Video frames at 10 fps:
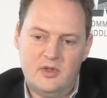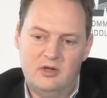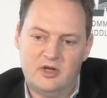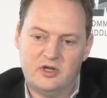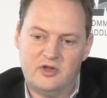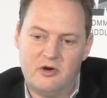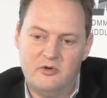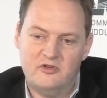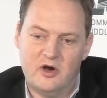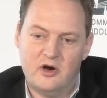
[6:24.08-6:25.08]
the
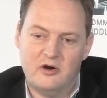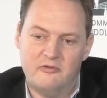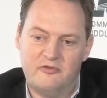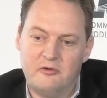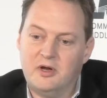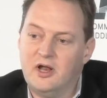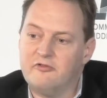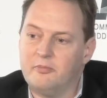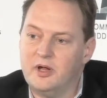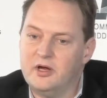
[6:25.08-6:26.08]
Qataris are very
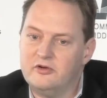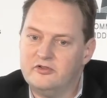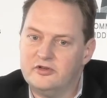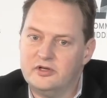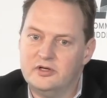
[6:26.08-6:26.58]
clever players.